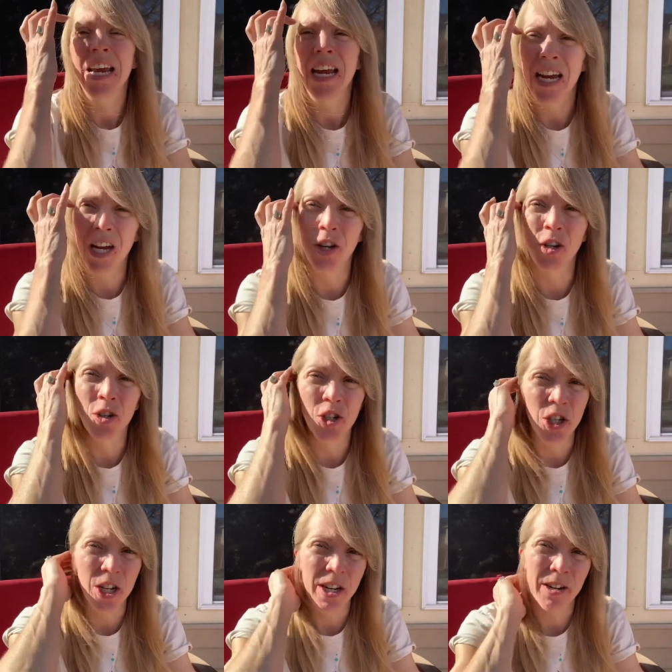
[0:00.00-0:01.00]

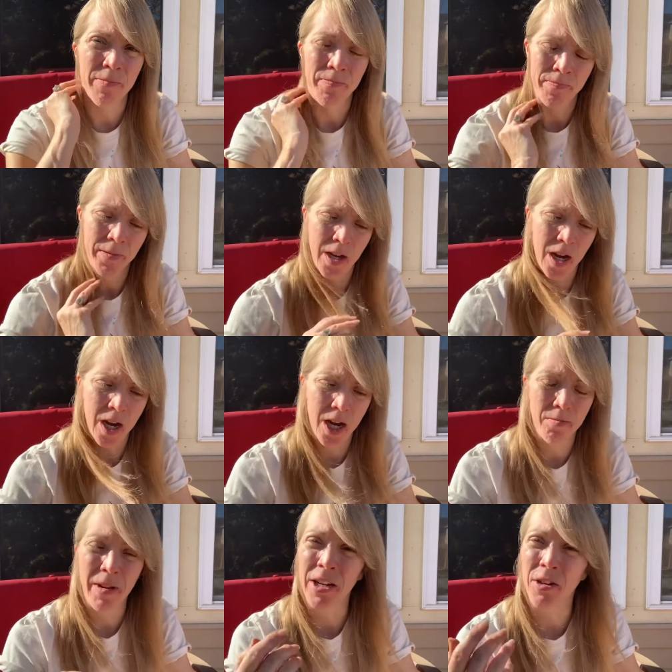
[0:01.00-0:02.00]
energy,
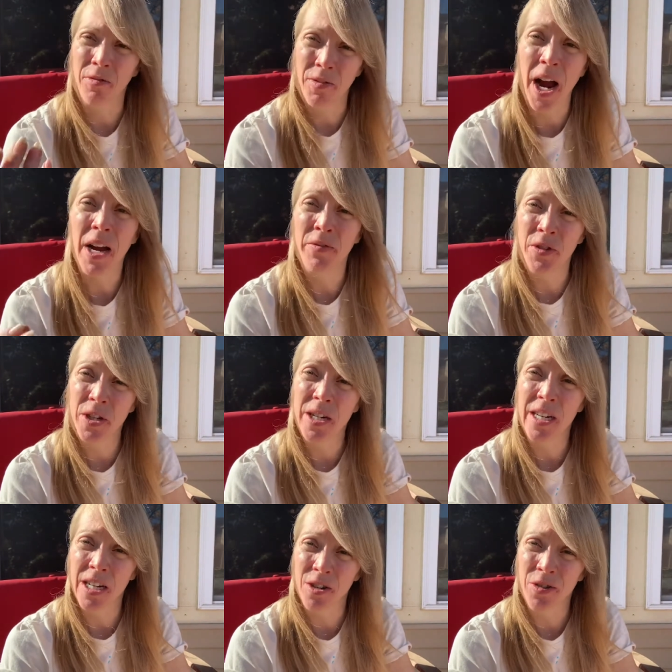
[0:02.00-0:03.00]
um, like your
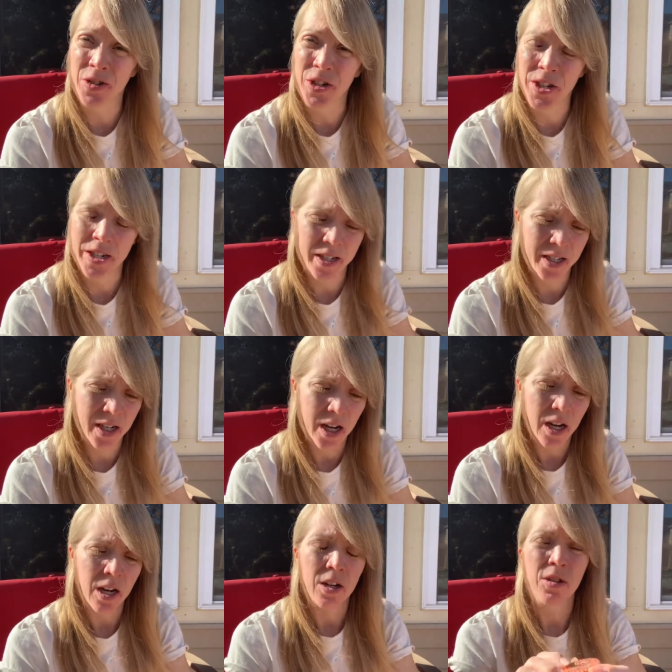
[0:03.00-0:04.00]
5G energies.
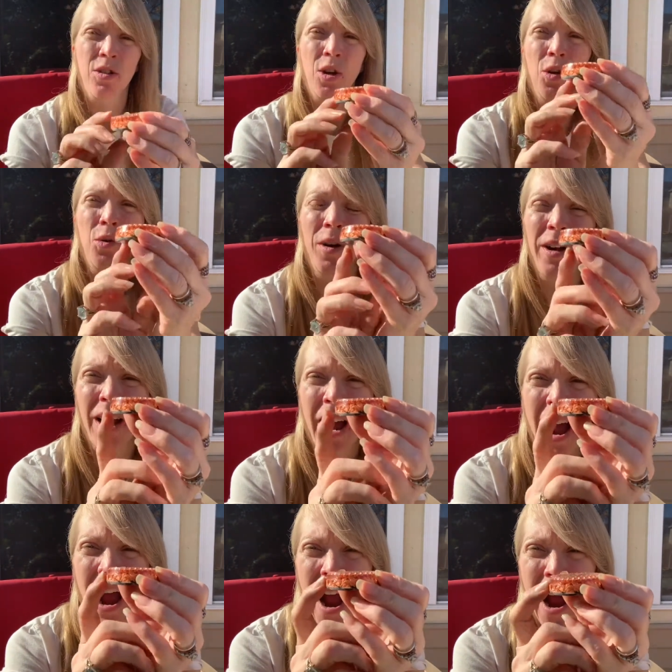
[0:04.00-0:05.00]
So
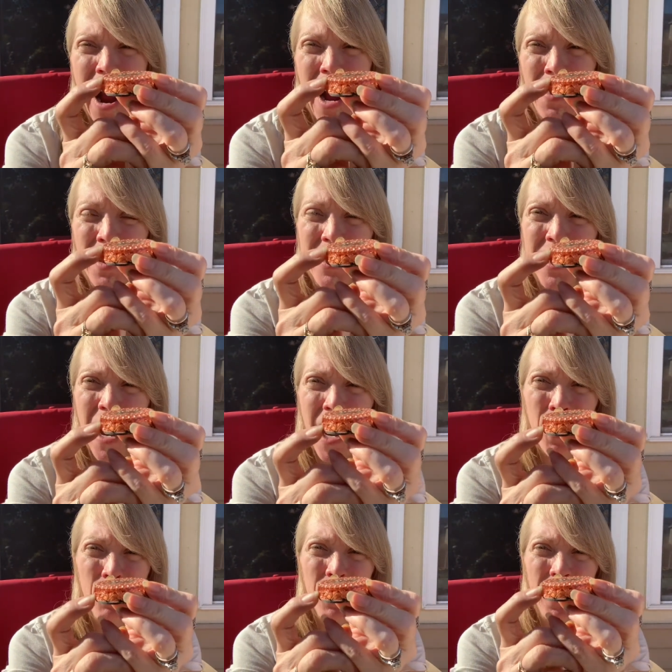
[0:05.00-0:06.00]
on the
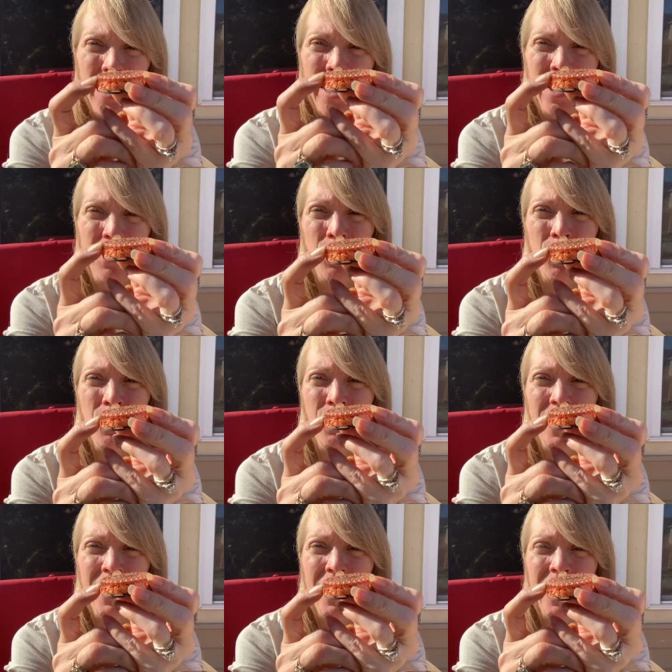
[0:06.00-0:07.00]
top, you can handle
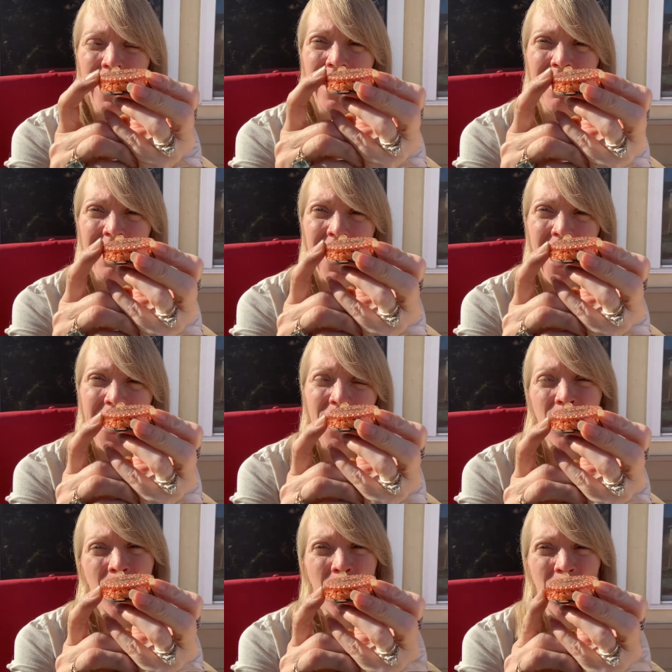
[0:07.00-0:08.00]
the
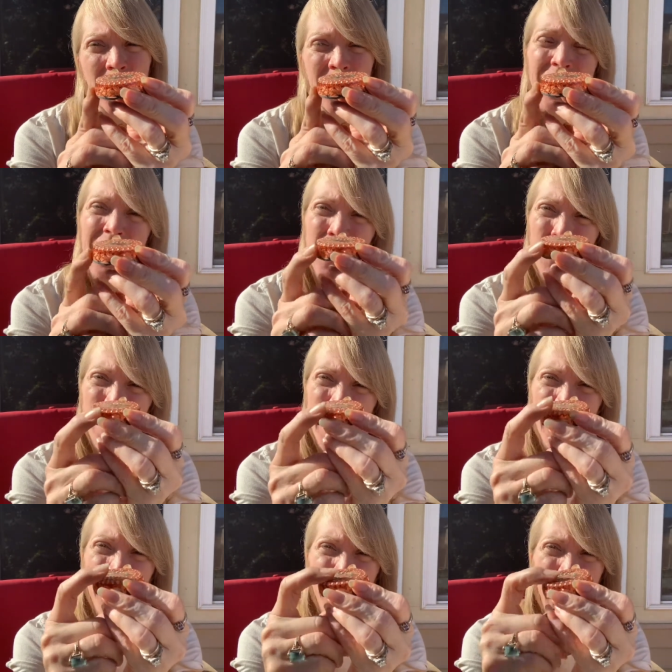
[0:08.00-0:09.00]
lighter
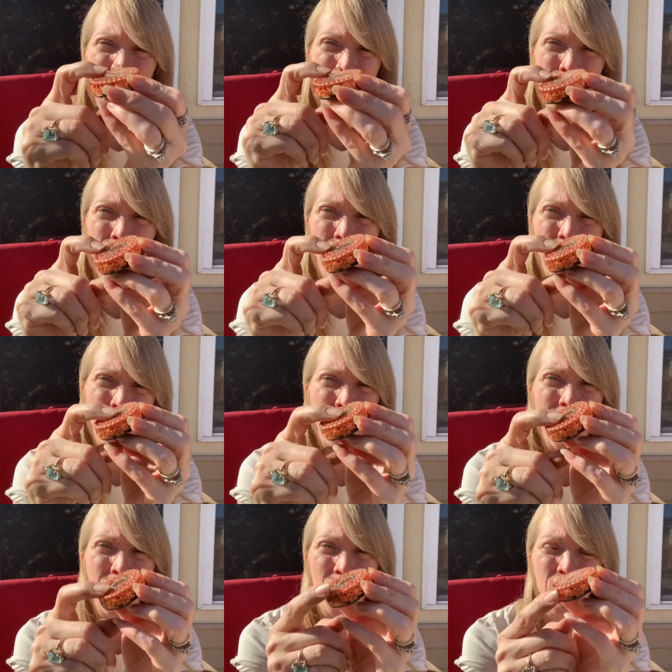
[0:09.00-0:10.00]
EMF type of
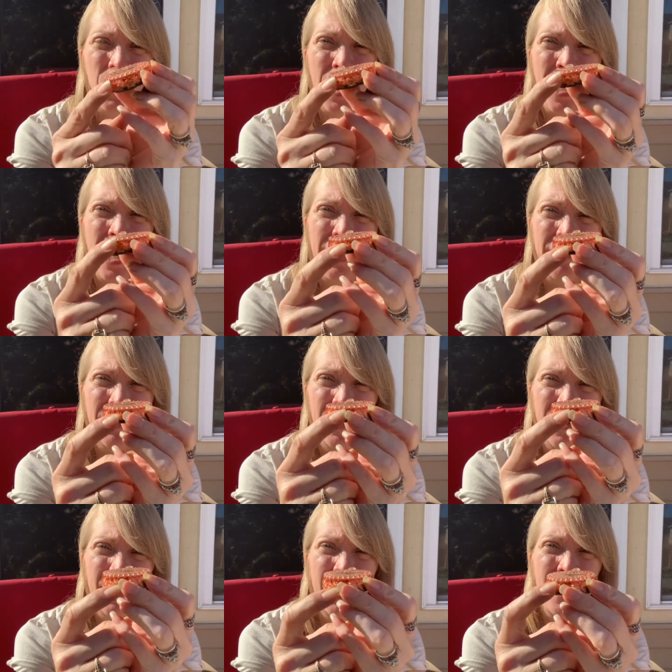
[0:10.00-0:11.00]

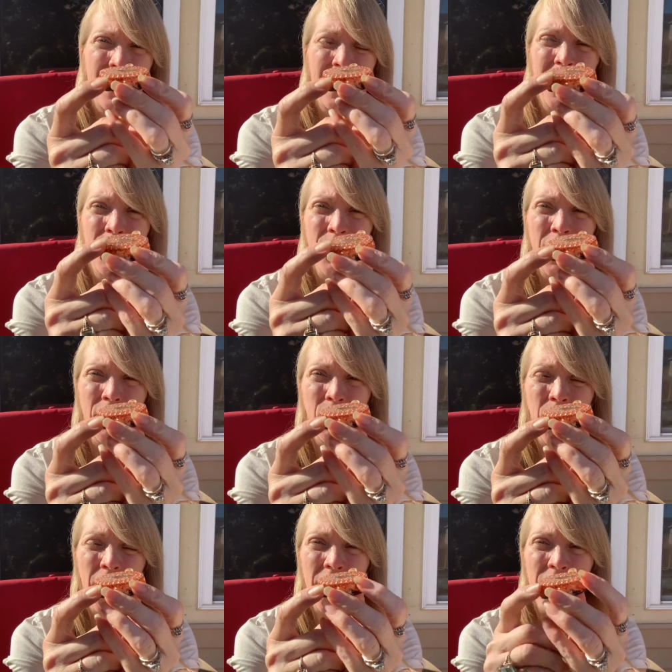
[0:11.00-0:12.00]
microwaves, EMF
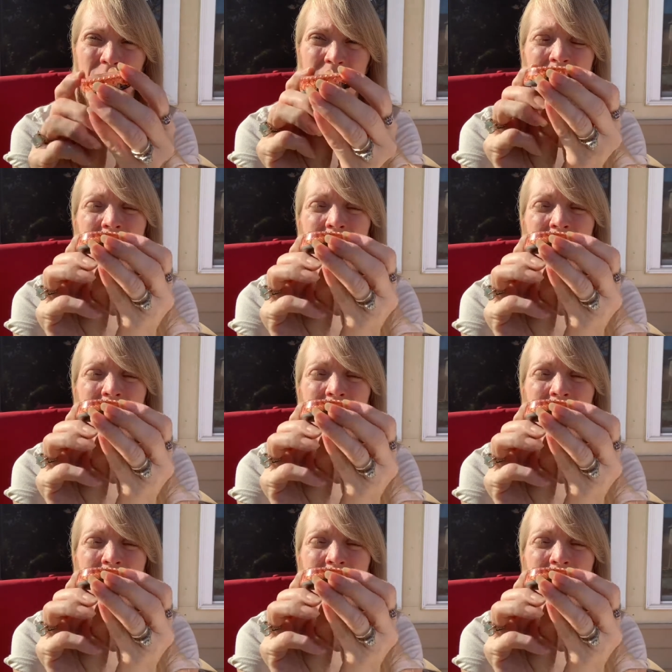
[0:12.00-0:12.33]
waves,